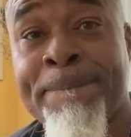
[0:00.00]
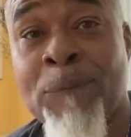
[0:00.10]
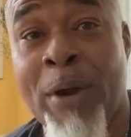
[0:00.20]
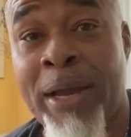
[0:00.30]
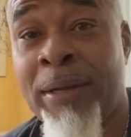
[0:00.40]

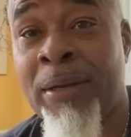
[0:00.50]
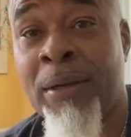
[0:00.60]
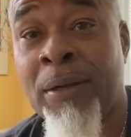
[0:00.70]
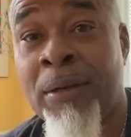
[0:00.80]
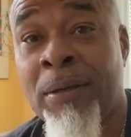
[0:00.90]
right?
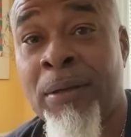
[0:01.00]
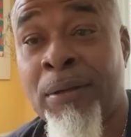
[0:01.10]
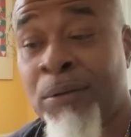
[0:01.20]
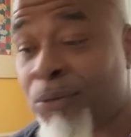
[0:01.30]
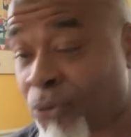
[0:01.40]

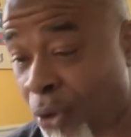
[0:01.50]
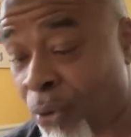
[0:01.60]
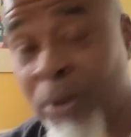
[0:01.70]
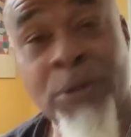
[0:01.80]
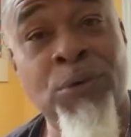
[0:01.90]

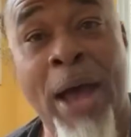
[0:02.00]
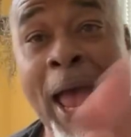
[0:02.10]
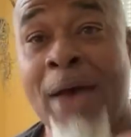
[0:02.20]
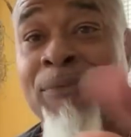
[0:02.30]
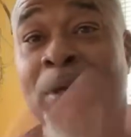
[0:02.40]
So, do I
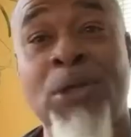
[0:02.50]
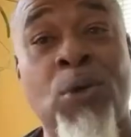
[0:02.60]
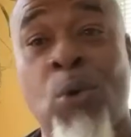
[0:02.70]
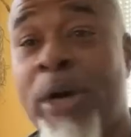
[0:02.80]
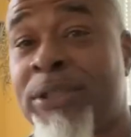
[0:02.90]
have any
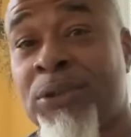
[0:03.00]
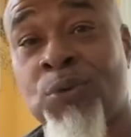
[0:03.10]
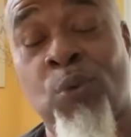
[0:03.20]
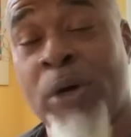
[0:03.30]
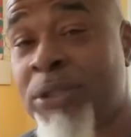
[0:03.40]
questions
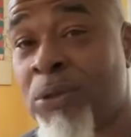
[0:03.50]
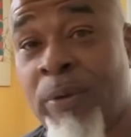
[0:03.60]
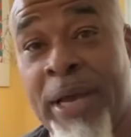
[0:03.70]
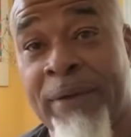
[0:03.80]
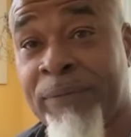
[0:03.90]

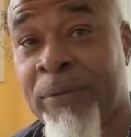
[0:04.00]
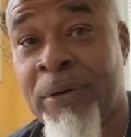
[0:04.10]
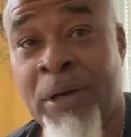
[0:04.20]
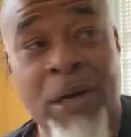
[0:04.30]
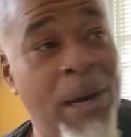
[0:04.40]
whatsoever
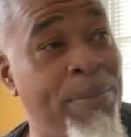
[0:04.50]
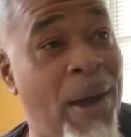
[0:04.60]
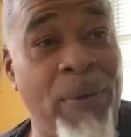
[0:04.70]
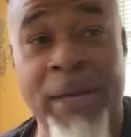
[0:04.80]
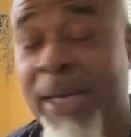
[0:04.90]

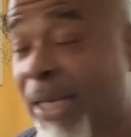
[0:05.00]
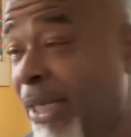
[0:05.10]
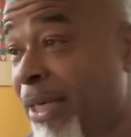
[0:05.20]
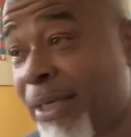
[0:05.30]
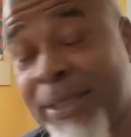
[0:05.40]
about
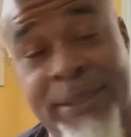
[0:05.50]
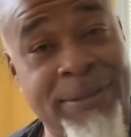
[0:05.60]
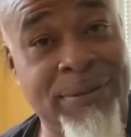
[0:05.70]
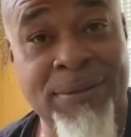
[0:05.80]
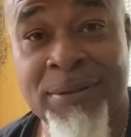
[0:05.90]
any of
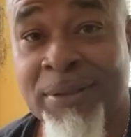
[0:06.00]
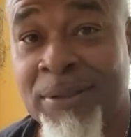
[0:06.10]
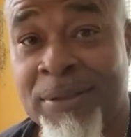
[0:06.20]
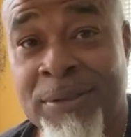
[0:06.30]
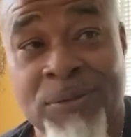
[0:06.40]
this?
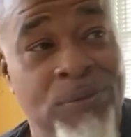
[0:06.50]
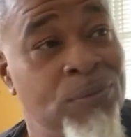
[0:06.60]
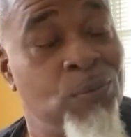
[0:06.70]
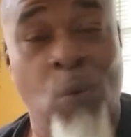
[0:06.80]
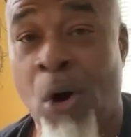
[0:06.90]

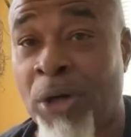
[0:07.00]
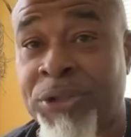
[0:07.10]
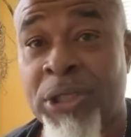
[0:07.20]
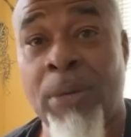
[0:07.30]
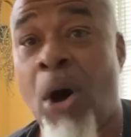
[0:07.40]

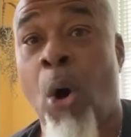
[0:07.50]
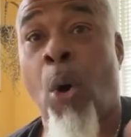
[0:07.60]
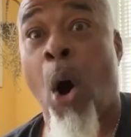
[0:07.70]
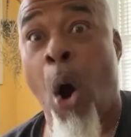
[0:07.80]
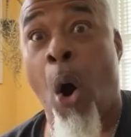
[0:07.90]
Washing up.
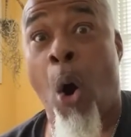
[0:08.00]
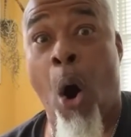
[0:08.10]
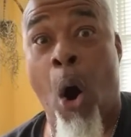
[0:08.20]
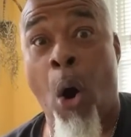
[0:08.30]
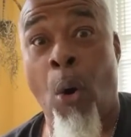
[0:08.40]
Oh, oh,
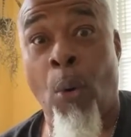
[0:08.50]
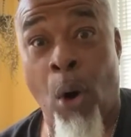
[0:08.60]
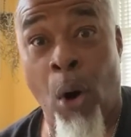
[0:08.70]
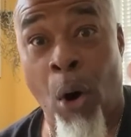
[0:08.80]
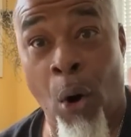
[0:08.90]
oh,
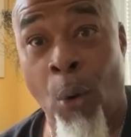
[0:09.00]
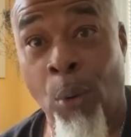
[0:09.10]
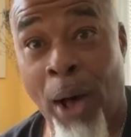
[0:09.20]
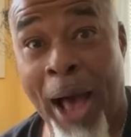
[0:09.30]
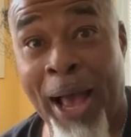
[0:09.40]
oh,
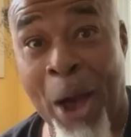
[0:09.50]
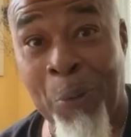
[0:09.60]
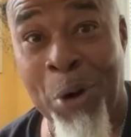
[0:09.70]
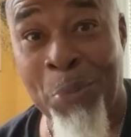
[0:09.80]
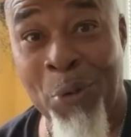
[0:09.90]
oh. I got
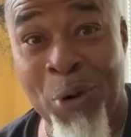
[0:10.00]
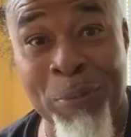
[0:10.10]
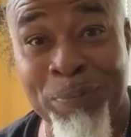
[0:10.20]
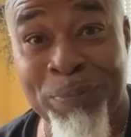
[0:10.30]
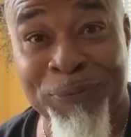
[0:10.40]
one
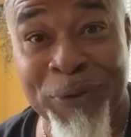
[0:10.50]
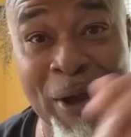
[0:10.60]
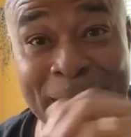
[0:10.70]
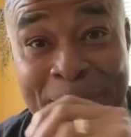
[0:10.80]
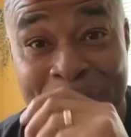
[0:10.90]
more before
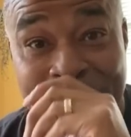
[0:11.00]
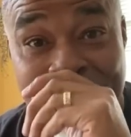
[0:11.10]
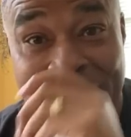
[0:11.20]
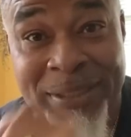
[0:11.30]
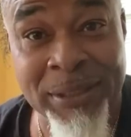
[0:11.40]
y'all hit me with a
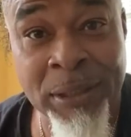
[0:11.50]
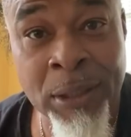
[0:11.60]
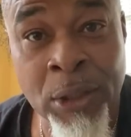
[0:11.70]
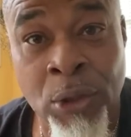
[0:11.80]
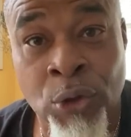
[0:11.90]
question.
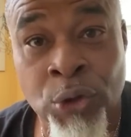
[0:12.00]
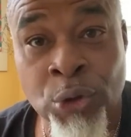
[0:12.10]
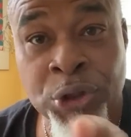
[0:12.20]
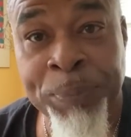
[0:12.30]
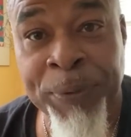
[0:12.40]

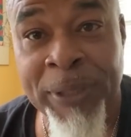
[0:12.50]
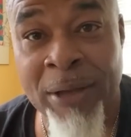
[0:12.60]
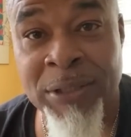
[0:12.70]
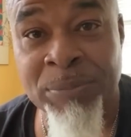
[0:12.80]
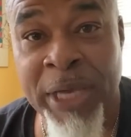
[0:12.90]
You should put
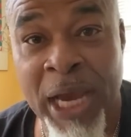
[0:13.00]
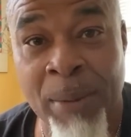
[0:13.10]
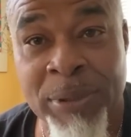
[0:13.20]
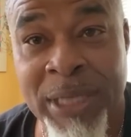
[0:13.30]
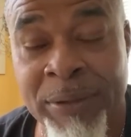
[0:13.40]
out some
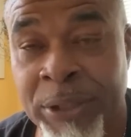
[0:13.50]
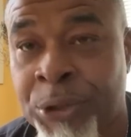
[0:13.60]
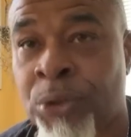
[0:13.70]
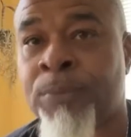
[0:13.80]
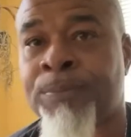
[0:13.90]
cameras out there
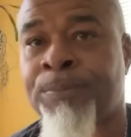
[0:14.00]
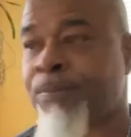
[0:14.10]
too.